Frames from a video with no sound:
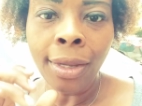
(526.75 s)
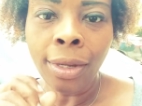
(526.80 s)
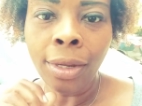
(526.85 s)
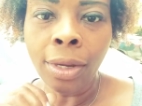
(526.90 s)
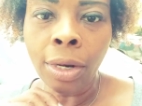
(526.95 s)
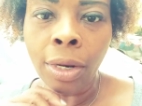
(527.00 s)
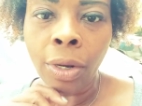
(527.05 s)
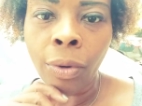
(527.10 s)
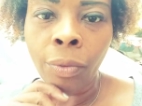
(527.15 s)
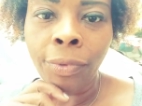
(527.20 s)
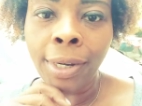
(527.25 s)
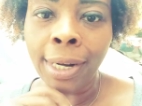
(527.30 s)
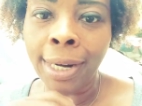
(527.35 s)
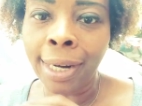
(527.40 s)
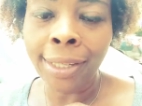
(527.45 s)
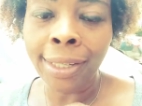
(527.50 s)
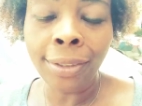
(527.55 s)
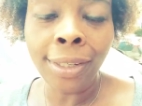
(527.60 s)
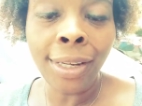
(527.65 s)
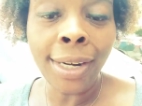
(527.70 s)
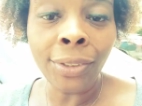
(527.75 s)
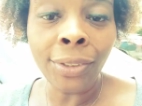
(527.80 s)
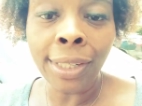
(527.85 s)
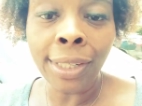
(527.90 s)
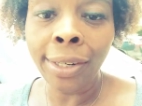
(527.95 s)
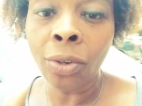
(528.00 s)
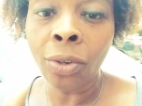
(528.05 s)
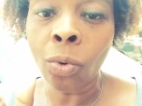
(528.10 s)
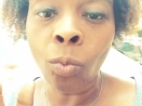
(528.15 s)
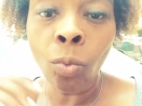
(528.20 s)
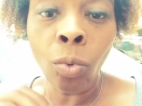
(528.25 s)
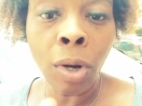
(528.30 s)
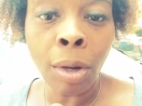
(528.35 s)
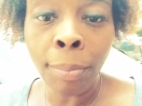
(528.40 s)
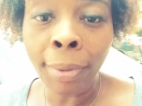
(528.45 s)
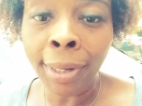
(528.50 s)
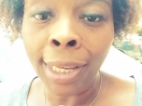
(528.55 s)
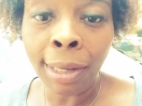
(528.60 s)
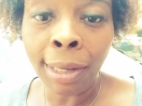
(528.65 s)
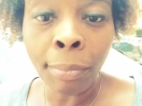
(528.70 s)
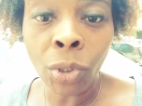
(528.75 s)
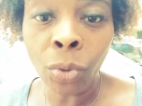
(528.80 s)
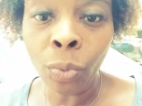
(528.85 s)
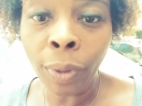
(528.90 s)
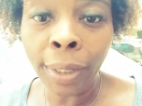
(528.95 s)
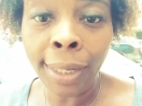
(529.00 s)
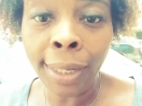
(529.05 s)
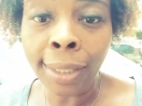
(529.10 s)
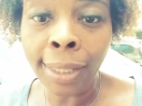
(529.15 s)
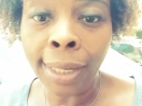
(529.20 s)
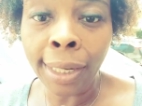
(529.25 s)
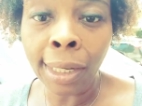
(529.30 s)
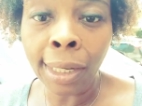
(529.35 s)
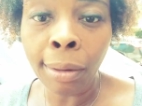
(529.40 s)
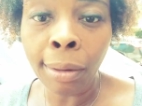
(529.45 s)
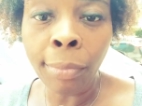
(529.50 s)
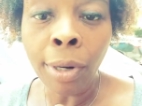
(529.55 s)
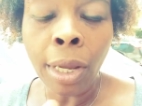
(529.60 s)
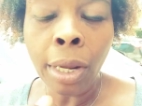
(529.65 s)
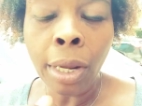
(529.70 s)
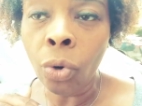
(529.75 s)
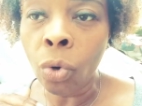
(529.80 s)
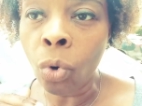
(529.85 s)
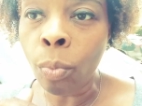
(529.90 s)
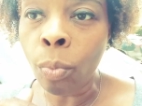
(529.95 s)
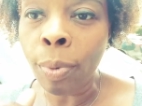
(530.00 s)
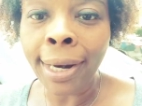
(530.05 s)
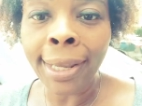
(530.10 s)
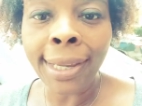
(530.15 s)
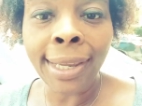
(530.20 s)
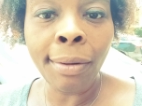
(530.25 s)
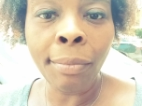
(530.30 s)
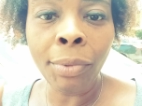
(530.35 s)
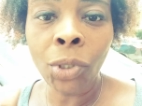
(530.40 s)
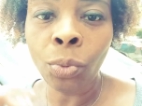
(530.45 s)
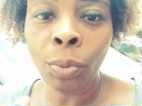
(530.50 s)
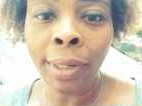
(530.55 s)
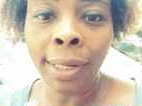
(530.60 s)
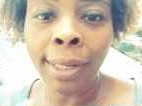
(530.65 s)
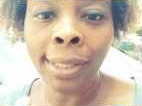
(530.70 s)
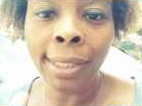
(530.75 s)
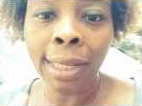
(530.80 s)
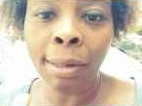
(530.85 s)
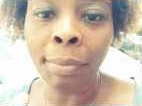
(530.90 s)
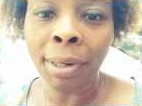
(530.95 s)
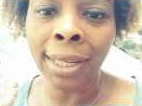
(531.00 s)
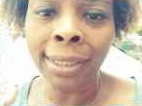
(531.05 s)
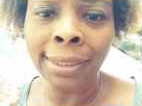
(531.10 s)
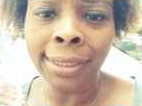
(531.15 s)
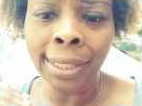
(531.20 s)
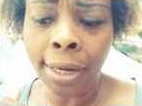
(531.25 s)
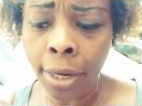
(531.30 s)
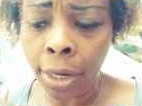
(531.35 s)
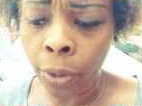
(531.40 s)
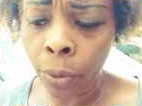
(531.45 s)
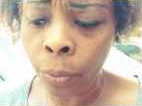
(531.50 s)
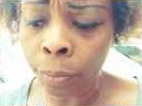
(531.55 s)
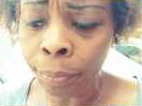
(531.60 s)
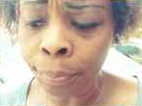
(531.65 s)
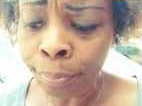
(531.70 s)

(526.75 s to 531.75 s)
They're not trying to let no woman get in between them. Nobody get in between them, because they know.